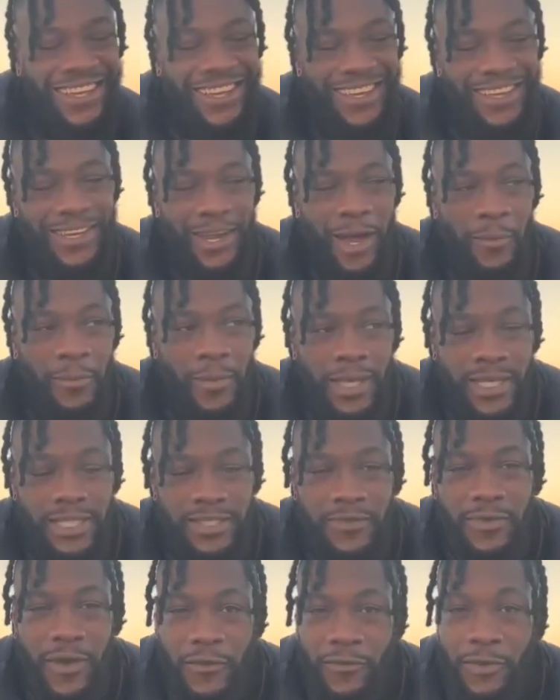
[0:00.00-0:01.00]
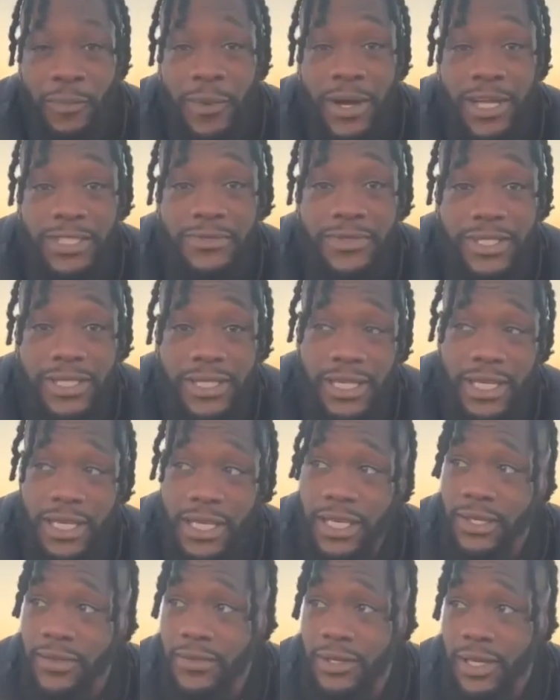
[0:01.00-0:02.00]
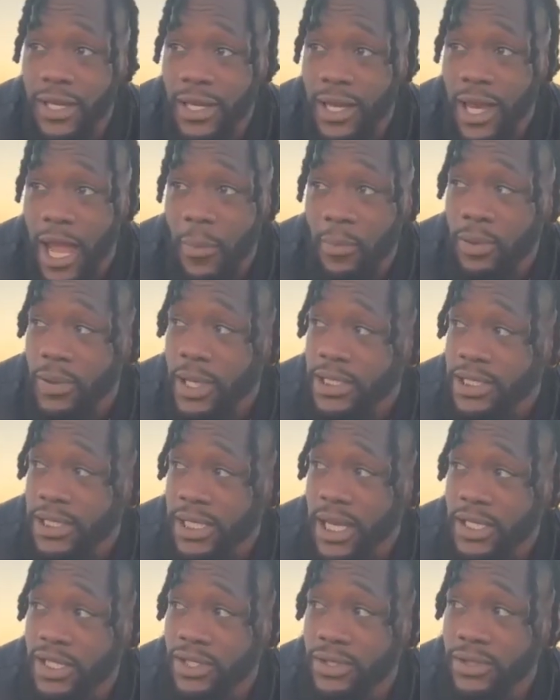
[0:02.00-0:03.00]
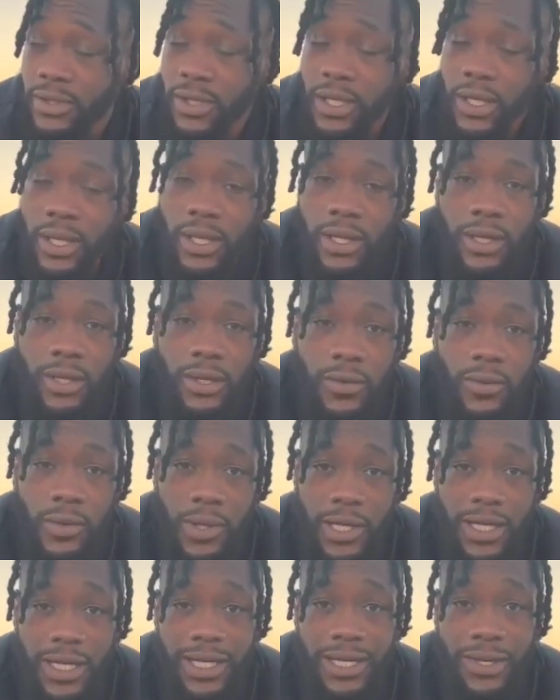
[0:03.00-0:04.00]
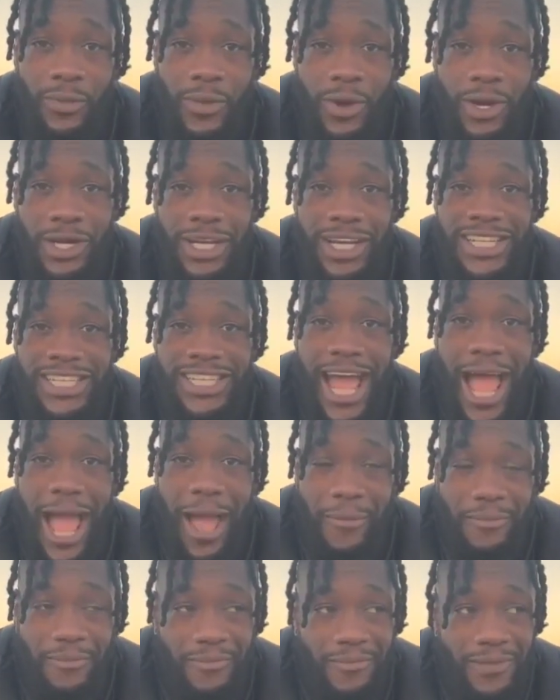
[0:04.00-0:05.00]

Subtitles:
you know what I mean? It's very much received, and I appreciate you. One of the top